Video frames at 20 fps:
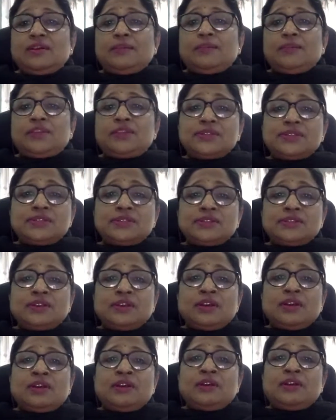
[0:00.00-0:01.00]
because
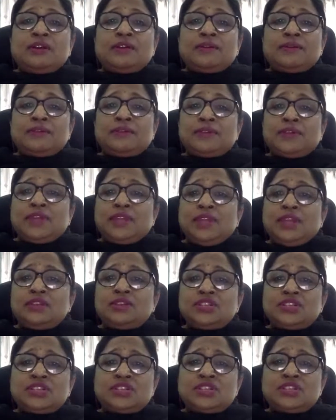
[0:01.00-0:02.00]

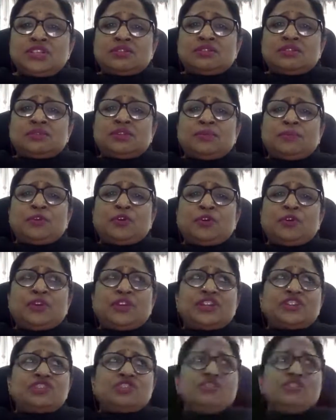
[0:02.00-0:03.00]
it the
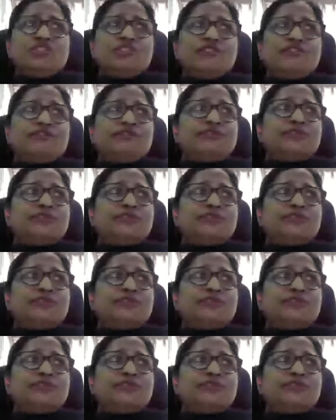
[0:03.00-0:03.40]
protection of